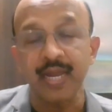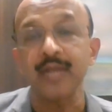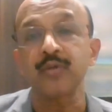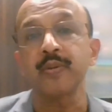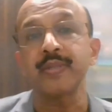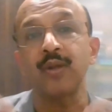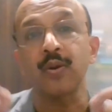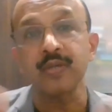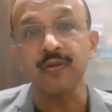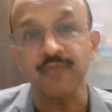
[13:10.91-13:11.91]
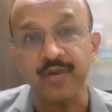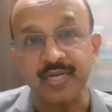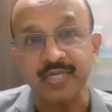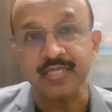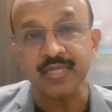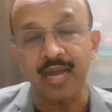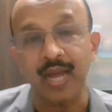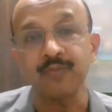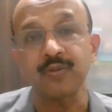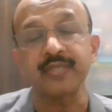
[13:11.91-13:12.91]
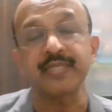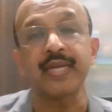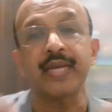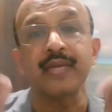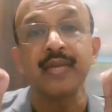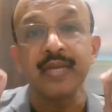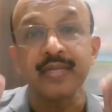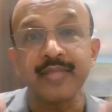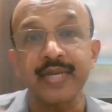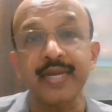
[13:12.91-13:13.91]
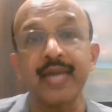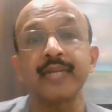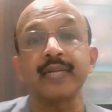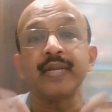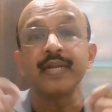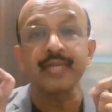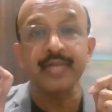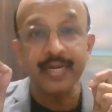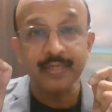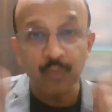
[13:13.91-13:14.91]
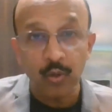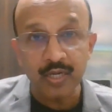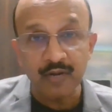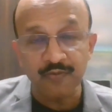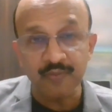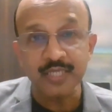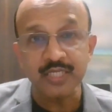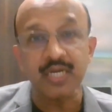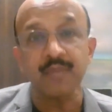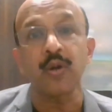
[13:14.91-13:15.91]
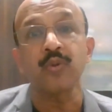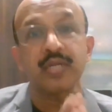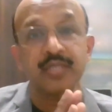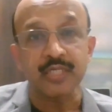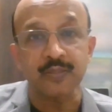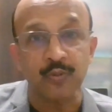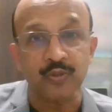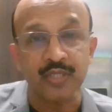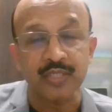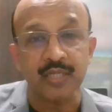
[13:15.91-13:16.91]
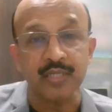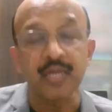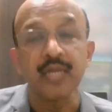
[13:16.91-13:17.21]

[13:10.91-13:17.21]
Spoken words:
And to our doctor friends, I would say they can get more information about this procedure.